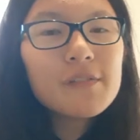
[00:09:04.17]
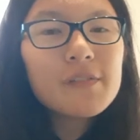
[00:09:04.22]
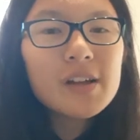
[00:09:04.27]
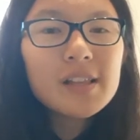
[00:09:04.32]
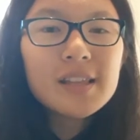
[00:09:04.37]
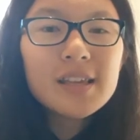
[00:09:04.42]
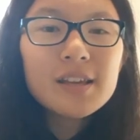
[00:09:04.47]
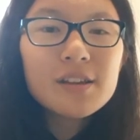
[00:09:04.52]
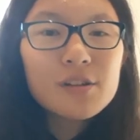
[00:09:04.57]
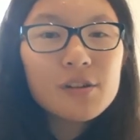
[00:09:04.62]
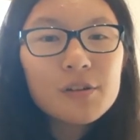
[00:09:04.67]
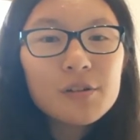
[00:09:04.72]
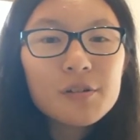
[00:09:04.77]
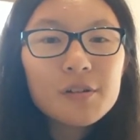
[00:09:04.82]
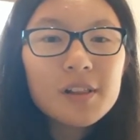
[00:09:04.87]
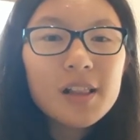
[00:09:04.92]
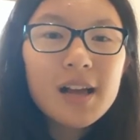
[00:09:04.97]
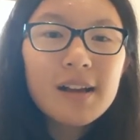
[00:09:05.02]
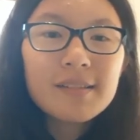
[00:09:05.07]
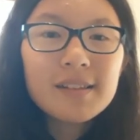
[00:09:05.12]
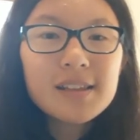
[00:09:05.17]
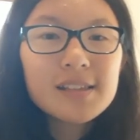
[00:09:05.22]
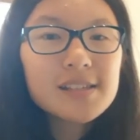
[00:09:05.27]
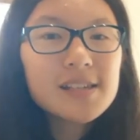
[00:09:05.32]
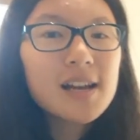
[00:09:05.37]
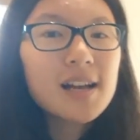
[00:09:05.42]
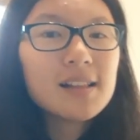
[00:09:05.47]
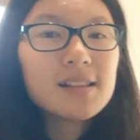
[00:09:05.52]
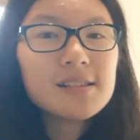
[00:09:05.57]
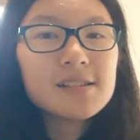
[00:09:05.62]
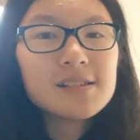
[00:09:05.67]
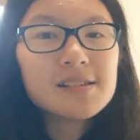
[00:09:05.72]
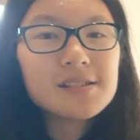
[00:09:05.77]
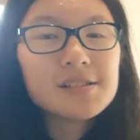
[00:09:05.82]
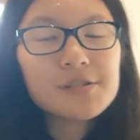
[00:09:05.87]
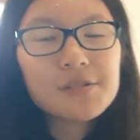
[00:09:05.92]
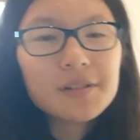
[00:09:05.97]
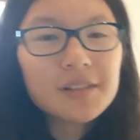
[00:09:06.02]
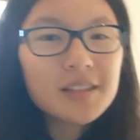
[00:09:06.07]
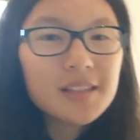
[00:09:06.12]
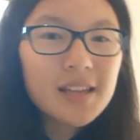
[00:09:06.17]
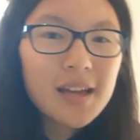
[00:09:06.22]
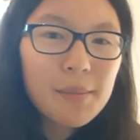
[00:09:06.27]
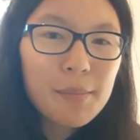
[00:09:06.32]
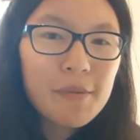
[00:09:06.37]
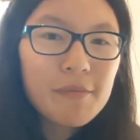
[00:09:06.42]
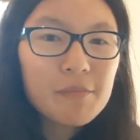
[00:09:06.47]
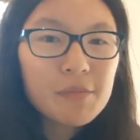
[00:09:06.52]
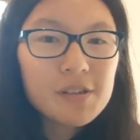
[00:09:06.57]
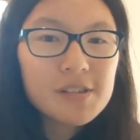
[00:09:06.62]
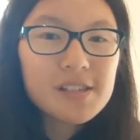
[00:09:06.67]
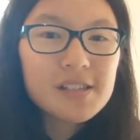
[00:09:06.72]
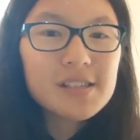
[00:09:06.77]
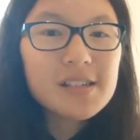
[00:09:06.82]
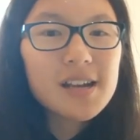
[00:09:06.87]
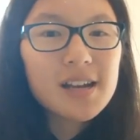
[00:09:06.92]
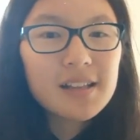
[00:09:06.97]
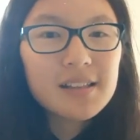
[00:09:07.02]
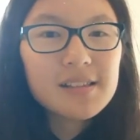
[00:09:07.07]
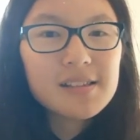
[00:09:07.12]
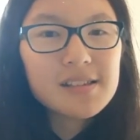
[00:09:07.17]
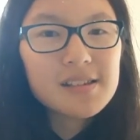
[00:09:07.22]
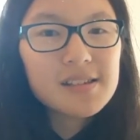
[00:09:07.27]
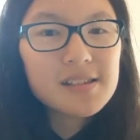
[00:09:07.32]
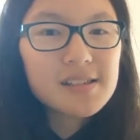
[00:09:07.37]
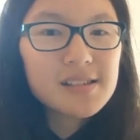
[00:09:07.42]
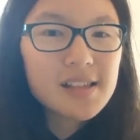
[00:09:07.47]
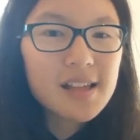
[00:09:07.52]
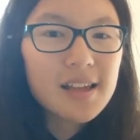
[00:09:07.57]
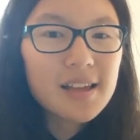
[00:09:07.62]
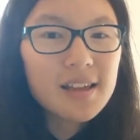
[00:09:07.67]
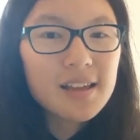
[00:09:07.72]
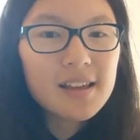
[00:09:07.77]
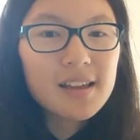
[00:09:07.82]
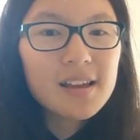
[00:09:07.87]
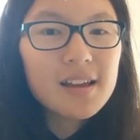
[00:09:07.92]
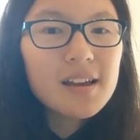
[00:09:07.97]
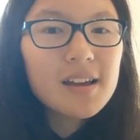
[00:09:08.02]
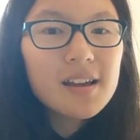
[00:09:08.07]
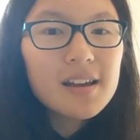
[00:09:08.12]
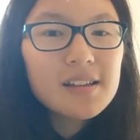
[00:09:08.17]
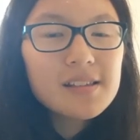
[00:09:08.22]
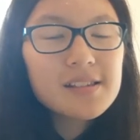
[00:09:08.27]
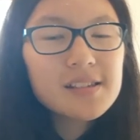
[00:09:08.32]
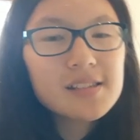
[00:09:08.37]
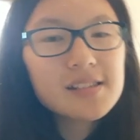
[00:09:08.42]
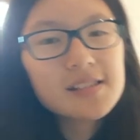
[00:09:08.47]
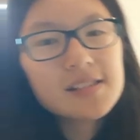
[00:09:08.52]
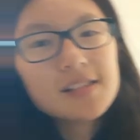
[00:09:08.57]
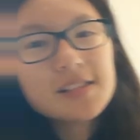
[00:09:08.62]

of any cool clarinet challenges or any type of music challenges, like, just